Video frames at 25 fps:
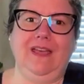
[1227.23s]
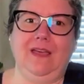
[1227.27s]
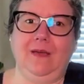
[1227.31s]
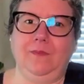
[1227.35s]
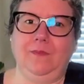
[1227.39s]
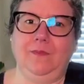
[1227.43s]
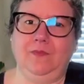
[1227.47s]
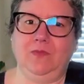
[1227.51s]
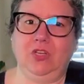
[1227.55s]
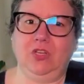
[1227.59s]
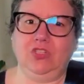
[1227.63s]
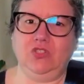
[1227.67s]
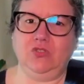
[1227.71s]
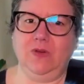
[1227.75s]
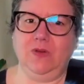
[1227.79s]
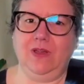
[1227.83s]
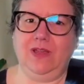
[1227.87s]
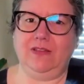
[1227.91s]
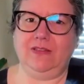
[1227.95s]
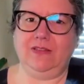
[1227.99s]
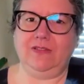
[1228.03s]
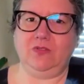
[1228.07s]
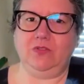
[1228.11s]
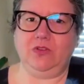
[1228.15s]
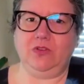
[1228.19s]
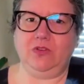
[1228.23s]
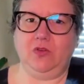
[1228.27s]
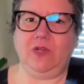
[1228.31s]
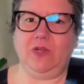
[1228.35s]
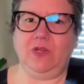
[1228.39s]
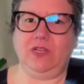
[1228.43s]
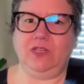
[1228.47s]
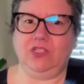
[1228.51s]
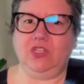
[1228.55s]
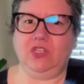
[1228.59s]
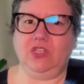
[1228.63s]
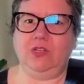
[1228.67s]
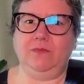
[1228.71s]
yeah, not sure I
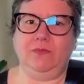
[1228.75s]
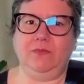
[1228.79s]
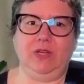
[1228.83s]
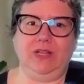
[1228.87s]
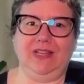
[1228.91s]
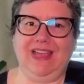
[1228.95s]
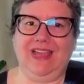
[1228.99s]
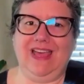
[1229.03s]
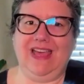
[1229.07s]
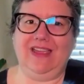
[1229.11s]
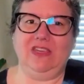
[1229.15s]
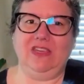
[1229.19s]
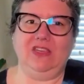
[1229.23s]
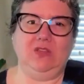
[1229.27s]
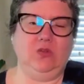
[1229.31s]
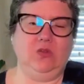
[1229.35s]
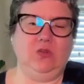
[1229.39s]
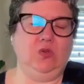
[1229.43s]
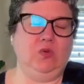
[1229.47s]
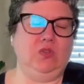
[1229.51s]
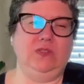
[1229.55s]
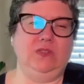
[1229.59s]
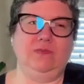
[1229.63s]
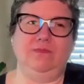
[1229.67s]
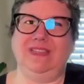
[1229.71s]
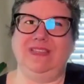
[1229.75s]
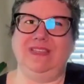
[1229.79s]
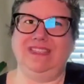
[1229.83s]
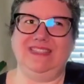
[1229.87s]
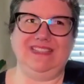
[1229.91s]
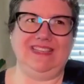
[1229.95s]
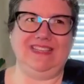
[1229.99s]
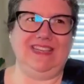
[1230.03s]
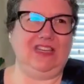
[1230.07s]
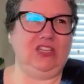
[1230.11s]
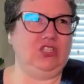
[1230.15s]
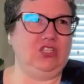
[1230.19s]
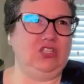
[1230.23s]
answered the question, but I use
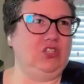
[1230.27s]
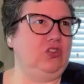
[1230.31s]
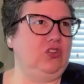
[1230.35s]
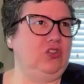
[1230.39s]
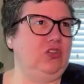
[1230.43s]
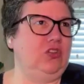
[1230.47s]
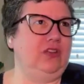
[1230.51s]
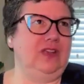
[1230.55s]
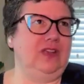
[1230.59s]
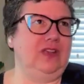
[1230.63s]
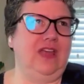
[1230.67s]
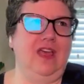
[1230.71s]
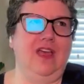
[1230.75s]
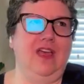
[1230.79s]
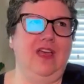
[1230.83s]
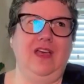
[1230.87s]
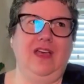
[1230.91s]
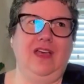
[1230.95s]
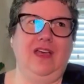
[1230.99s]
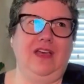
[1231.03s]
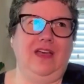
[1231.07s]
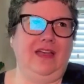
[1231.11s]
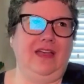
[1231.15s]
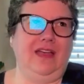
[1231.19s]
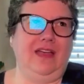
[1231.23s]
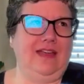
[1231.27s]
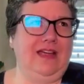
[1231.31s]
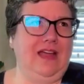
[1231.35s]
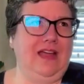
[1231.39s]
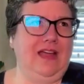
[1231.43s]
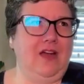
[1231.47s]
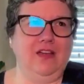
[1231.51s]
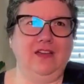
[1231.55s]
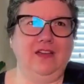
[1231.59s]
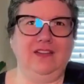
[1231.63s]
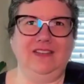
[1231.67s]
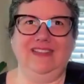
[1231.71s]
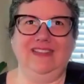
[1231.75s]
meditation,
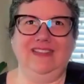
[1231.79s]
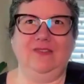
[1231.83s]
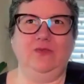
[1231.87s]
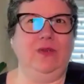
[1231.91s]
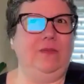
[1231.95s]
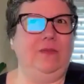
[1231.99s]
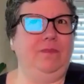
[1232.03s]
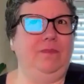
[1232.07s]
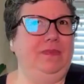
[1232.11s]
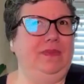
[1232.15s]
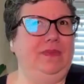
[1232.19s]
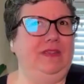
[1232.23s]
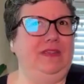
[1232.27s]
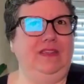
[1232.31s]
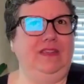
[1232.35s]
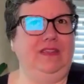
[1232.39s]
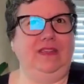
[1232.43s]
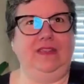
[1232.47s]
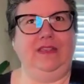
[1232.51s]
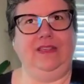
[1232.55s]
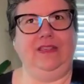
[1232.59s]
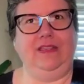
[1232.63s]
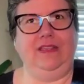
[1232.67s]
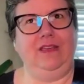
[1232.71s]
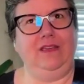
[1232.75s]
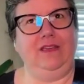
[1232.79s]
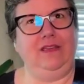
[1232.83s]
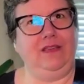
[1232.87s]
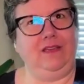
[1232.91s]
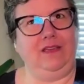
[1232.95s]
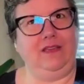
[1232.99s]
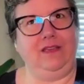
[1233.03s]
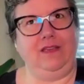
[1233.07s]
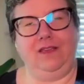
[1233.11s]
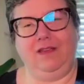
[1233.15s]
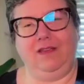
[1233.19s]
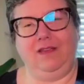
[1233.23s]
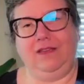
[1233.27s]
I art therapy,
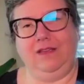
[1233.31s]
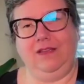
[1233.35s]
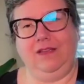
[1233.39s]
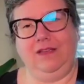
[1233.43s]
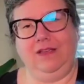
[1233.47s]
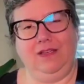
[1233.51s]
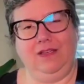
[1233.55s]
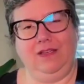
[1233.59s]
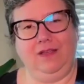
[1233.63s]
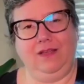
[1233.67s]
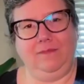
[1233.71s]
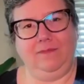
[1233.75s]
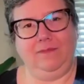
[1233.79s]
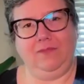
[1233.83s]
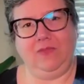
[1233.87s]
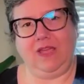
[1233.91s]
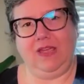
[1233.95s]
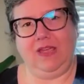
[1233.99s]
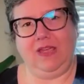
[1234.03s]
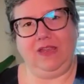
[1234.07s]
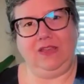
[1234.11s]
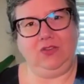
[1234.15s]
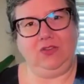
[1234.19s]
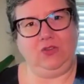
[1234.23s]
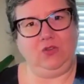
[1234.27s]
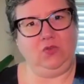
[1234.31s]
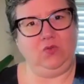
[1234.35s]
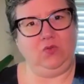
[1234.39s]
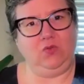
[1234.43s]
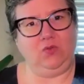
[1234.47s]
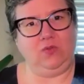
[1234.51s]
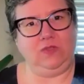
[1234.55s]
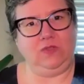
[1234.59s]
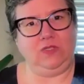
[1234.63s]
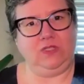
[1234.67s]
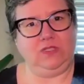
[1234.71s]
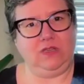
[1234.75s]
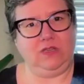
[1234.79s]
I
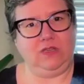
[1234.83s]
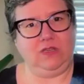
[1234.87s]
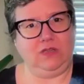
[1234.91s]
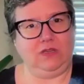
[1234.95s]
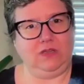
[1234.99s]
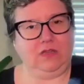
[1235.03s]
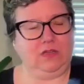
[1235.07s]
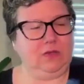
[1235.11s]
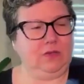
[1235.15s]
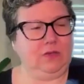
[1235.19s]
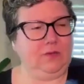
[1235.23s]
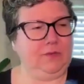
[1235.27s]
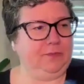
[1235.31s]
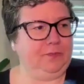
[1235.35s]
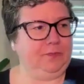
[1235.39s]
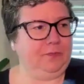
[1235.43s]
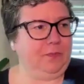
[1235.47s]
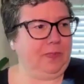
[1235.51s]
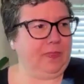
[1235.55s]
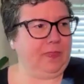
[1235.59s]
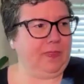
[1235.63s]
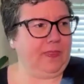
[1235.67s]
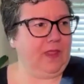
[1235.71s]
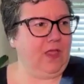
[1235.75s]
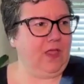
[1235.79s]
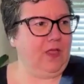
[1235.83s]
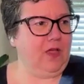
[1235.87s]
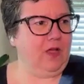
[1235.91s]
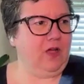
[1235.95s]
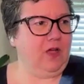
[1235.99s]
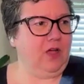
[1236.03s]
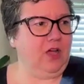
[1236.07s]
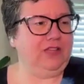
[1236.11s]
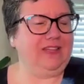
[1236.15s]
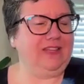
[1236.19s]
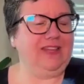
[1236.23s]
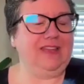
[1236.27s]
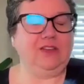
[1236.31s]
use
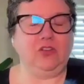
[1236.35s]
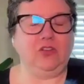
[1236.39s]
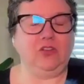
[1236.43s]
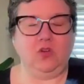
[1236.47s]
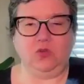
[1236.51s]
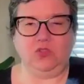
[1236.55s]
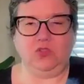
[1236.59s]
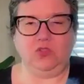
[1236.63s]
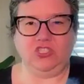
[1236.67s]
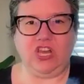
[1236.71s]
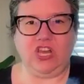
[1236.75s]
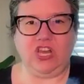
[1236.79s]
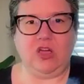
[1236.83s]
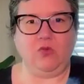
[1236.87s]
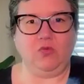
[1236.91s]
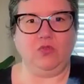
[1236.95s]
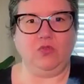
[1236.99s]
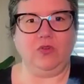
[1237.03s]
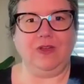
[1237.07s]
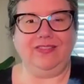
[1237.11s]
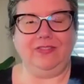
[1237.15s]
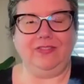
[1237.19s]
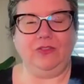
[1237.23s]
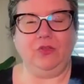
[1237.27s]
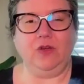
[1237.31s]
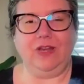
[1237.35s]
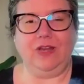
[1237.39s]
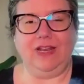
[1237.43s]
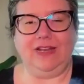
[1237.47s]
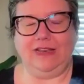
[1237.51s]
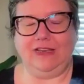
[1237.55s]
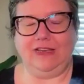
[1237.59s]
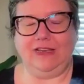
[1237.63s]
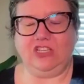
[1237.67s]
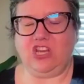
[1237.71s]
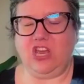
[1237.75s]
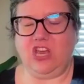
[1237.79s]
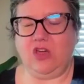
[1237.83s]
hot and cold shower,
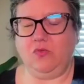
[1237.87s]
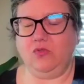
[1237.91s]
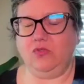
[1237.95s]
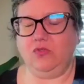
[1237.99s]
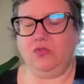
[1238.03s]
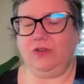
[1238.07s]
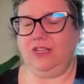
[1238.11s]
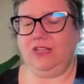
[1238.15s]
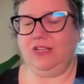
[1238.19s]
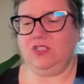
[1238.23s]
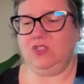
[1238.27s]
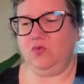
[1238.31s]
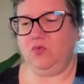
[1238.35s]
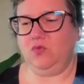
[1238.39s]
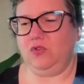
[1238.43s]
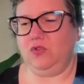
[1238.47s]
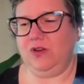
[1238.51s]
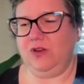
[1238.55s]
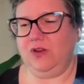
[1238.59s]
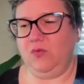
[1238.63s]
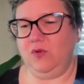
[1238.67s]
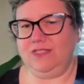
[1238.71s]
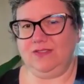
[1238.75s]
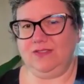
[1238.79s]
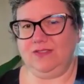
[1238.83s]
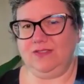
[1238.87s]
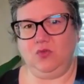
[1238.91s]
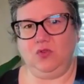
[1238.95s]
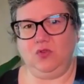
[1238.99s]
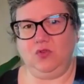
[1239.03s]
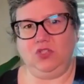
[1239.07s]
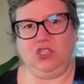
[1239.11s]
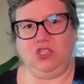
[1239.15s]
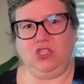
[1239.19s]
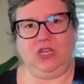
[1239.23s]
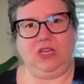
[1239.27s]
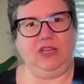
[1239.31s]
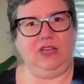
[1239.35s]
alternating shower. That's the word I was
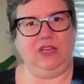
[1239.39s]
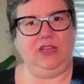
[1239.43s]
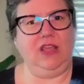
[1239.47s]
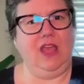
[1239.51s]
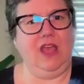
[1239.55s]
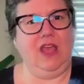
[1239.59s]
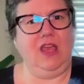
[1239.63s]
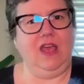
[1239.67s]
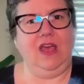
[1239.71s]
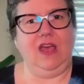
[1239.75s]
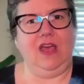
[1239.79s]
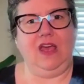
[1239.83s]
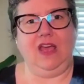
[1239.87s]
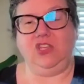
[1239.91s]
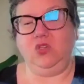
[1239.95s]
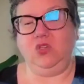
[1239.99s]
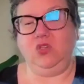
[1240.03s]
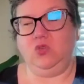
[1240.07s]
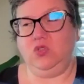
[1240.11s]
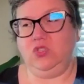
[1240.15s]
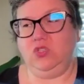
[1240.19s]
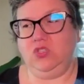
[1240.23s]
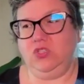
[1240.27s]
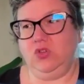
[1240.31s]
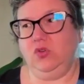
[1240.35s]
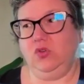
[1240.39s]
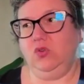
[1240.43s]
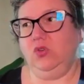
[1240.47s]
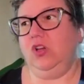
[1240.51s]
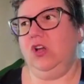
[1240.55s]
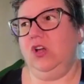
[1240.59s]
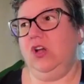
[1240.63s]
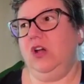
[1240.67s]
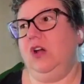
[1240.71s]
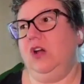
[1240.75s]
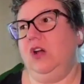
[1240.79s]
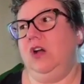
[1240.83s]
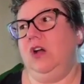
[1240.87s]
searching. I use
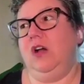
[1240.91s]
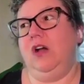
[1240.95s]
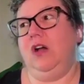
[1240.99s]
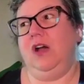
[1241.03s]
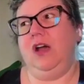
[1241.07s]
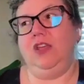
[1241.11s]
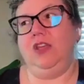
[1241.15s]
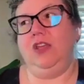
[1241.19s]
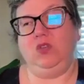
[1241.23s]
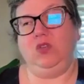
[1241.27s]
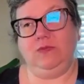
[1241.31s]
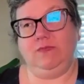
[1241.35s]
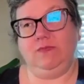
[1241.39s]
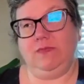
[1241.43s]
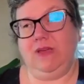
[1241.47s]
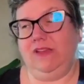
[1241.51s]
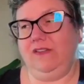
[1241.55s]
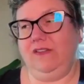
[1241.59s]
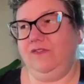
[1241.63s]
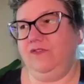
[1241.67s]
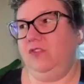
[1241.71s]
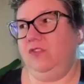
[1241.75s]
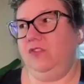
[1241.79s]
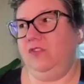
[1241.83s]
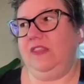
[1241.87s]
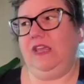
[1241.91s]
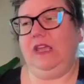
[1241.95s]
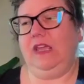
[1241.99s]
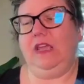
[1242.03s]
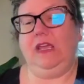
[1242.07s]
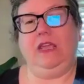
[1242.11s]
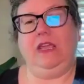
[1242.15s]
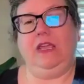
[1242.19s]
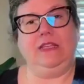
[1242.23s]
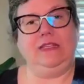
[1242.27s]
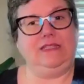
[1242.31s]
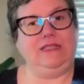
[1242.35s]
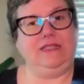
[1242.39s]
yoga. I use
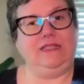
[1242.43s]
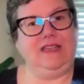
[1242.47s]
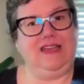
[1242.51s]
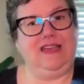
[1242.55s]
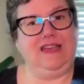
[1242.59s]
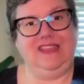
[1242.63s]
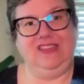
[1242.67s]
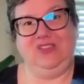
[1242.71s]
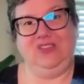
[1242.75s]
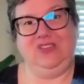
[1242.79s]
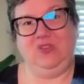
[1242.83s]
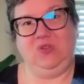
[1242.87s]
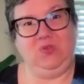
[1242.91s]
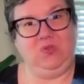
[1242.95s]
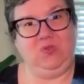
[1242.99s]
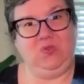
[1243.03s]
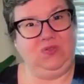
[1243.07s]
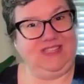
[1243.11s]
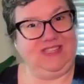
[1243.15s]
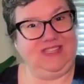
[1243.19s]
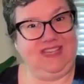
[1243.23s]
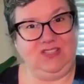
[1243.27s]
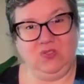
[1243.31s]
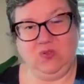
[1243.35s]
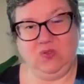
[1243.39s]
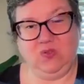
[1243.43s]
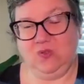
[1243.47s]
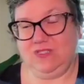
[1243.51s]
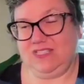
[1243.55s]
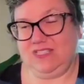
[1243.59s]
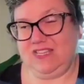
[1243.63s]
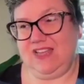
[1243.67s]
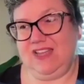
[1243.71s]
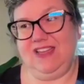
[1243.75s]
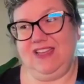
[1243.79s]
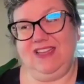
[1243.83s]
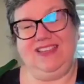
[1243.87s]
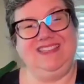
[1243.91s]
mindfulness. I use
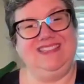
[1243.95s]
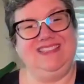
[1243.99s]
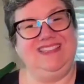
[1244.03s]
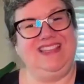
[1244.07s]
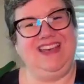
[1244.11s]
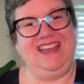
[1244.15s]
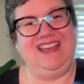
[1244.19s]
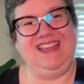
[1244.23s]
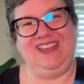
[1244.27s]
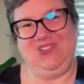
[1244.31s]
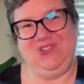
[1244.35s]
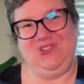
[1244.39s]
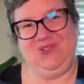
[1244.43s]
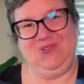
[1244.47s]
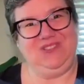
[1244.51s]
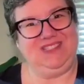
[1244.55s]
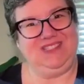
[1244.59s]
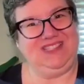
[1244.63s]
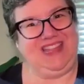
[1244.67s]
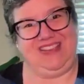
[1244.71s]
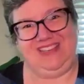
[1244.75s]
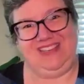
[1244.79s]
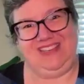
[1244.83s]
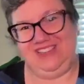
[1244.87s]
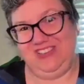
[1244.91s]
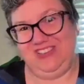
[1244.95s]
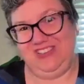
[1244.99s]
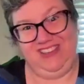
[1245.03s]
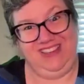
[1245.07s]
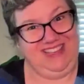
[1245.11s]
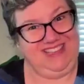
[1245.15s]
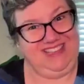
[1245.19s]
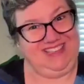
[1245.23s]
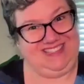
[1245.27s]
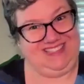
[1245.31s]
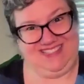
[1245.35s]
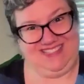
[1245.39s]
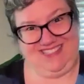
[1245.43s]
exercise. I use like
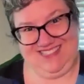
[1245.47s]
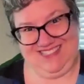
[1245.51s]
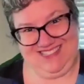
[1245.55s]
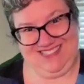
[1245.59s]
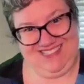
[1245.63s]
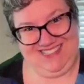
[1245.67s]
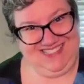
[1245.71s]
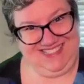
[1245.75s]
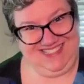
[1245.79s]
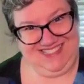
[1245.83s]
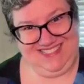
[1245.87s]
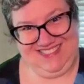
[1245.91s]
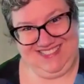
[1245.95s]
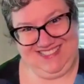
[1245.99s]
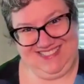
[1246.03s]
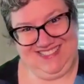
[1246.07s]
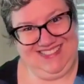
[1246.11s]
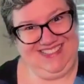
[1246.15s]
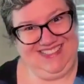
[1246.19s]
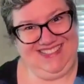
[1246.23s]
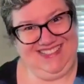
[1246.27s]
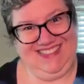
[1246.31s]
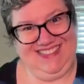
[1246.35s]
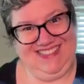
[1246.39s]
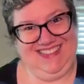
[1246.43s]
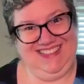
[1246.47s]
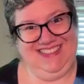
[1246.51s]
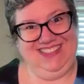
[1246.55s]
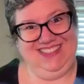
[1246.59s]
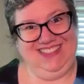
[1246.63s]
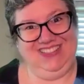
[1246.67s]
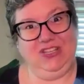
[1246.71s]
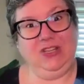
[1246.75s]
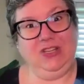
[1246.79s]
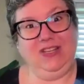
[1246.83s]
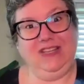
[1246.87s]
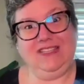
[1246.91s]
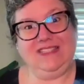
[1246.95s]
the list.
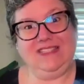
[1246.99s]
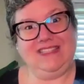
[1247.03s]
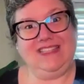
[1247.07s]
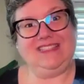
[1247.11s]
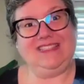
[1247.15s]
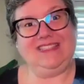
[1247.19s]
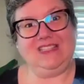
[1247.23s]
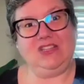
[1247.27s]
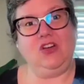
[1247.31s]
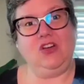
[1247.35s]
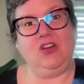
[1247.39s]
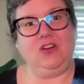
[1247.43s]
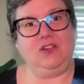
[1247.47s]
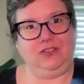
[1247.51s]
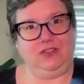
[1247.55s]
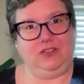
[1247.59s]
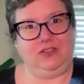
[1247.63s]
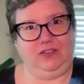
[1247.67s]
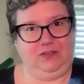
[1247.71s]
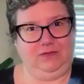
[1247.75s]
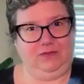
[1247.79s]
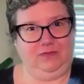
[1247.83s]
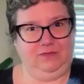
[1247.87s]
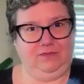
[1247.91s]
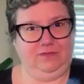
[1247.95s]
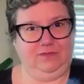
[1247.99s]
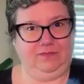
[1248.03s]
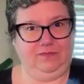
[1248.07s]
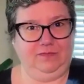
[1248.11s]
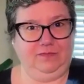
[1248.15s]
The list is long.